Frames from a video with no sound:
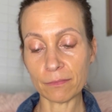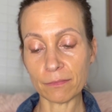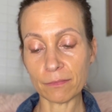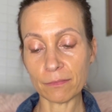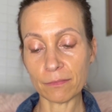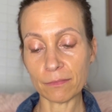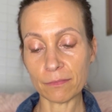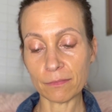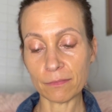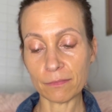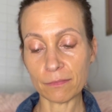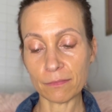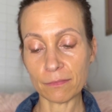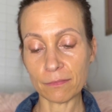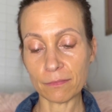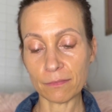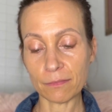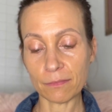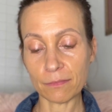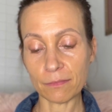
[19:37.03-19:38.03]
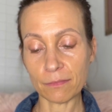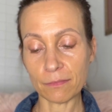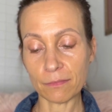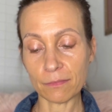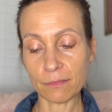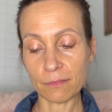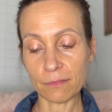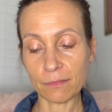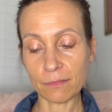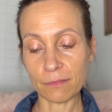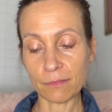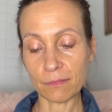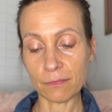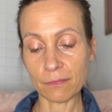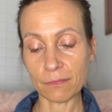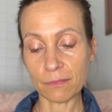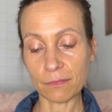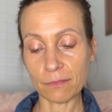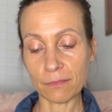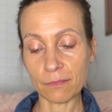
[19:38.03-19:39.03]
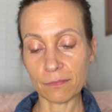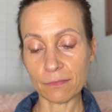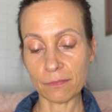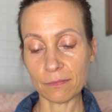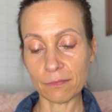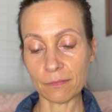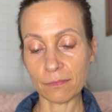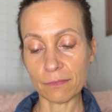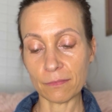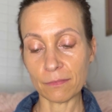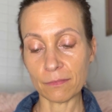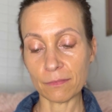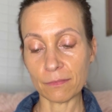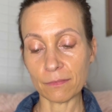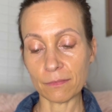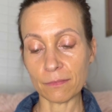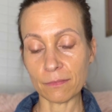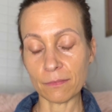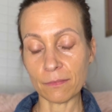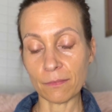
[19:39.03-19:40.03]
(no one is talking)